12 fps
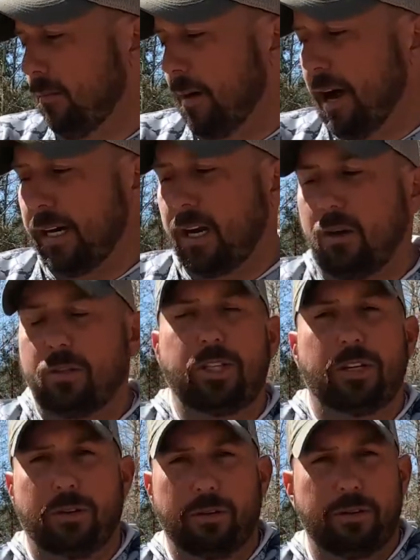My
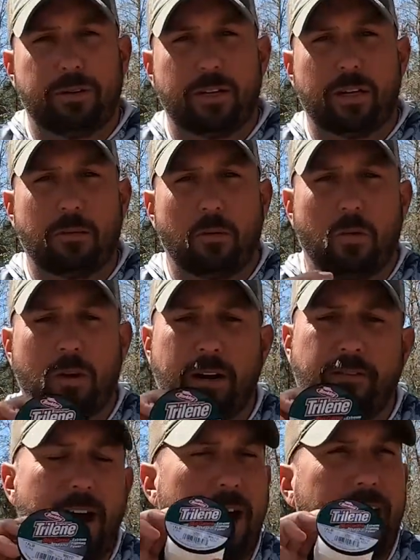go-to, number one,
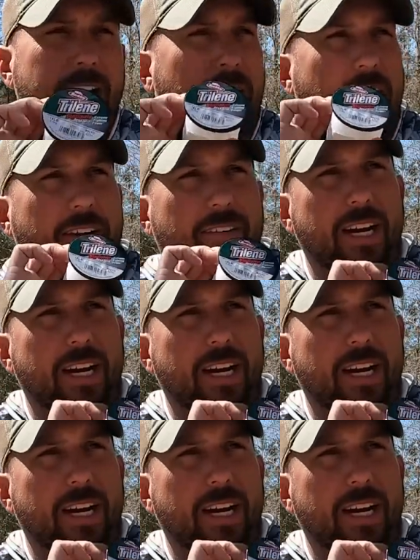if I didn't have